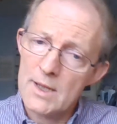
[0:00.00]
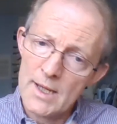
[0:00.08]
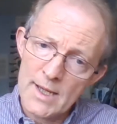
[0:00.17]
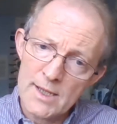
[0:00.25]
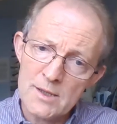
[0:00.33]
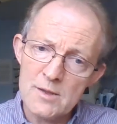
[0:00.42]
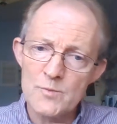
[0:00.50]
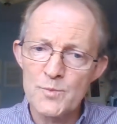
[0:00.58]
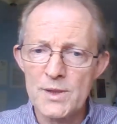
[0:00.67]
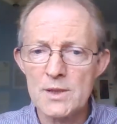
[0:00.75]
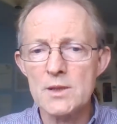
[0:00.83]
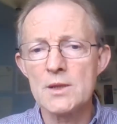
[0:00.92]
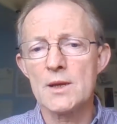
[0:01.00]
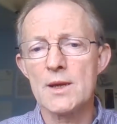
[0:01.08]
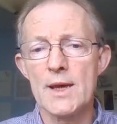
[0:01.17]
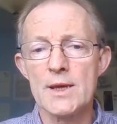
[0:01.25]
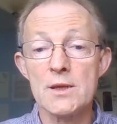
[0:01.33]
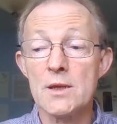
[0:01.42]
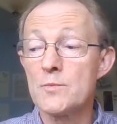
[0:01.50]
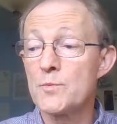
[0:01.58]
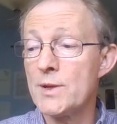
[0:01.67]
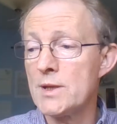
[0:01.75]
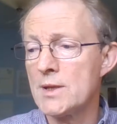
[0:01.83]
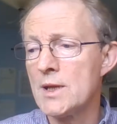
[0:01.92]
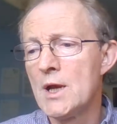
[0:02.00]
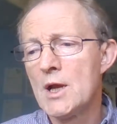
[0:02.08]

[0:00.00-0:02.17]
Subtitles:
A, B, A, B,